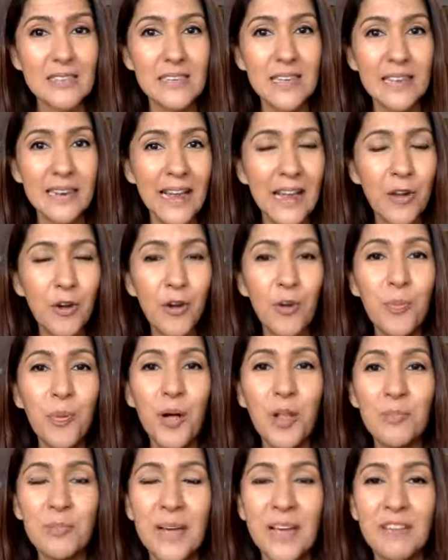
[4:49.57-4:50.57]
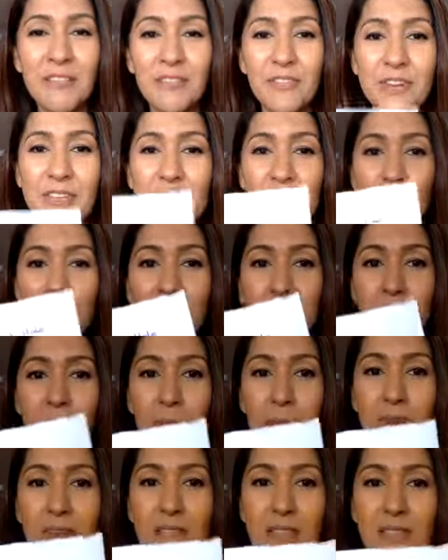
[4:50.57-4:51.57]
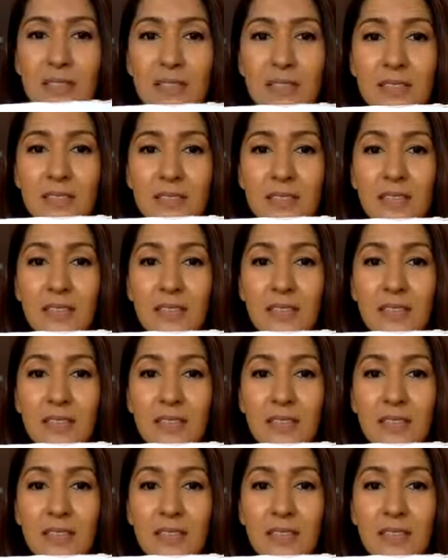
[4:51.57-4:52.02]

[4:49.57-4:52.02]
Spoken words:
And I hope all my friends will remember this.